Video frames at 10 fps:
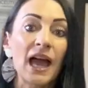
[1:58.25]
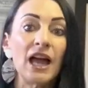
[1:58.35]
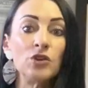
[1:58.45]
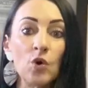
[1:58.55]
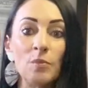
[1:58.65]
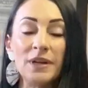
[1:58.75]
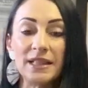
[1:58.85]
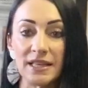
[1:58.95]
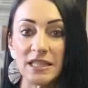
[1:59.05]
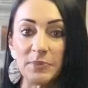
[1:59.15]
And normally
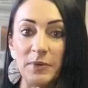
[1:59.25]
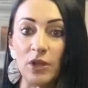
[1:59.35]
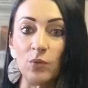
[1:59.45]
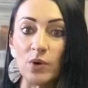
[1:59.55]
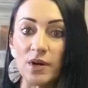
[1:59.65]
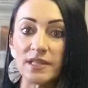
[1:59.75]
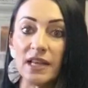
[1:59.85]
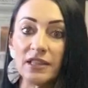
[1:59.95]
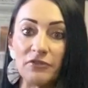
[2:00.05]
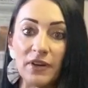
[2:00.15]
this peel works
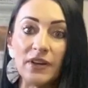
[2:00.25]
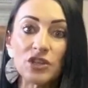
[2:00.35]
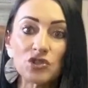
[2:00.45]
in the very